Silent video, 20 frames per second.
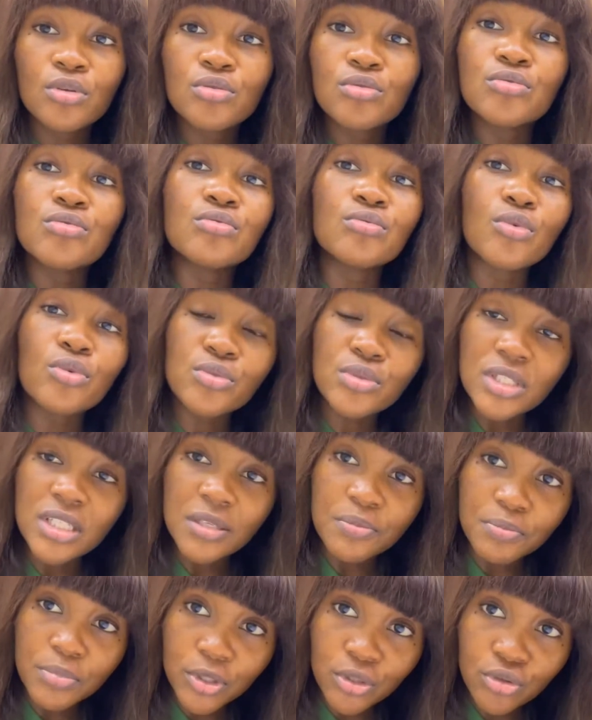to go to
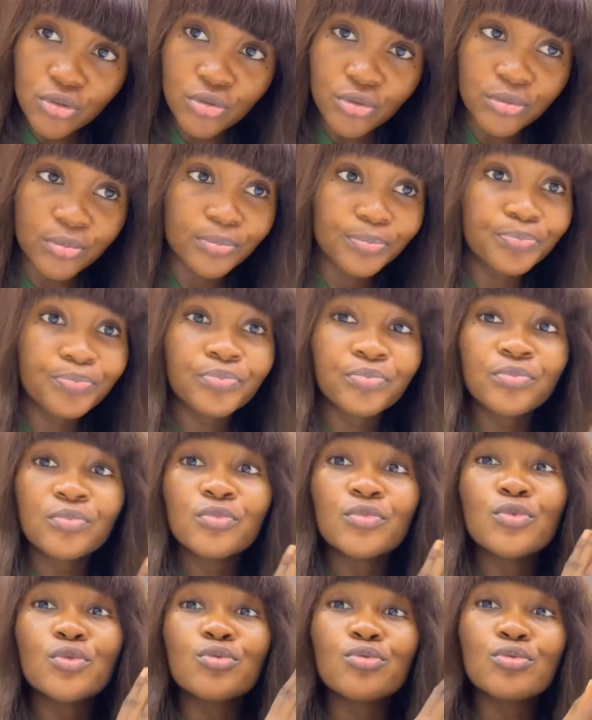the bedroom,
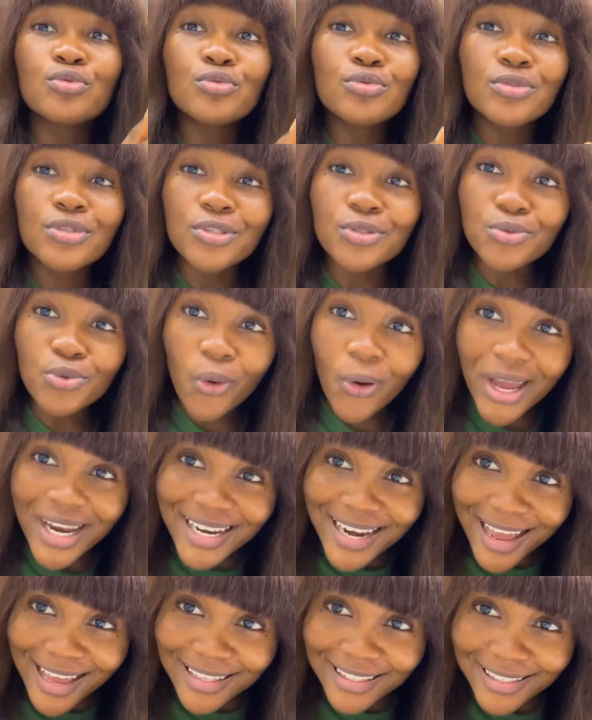to use the
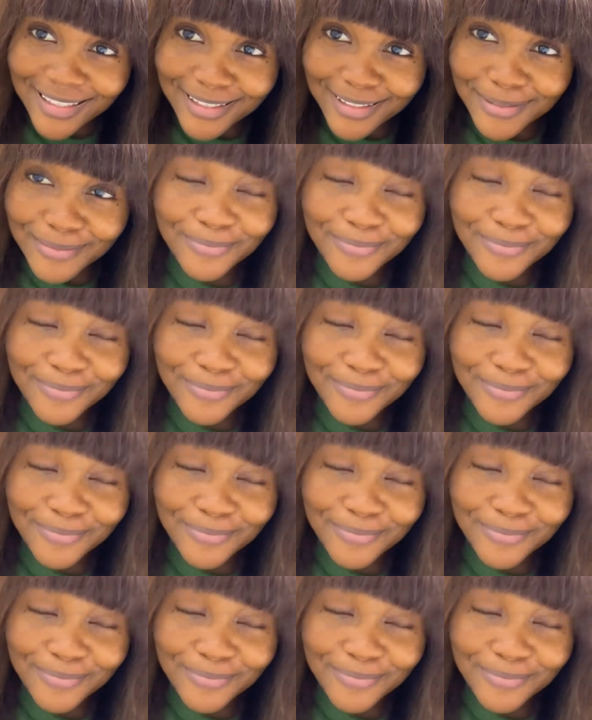toilet,